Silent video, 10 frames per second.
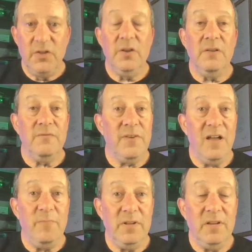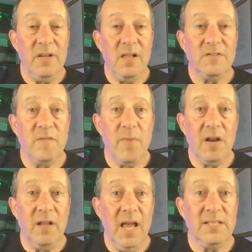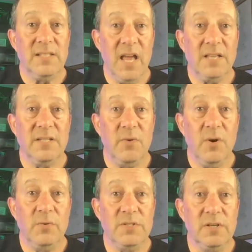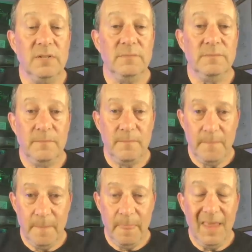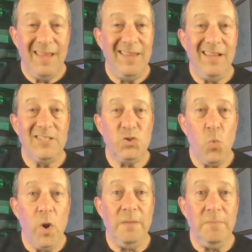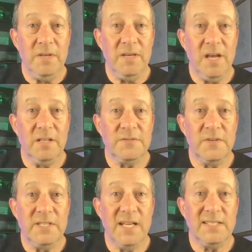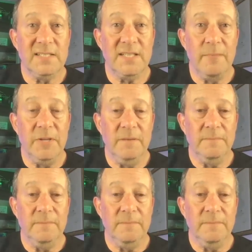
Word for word: You get $5 billion for Model S, X, and Roadster. You get $20 billion for Tesla Semi.